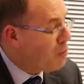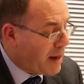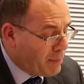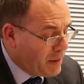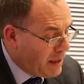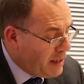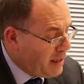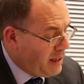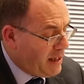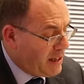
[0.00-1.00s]
rapidly
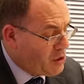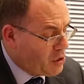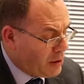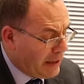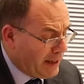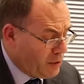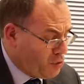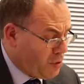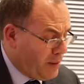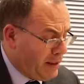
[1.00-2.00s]
and certainly
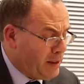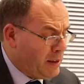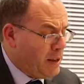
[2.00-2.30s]
outstripping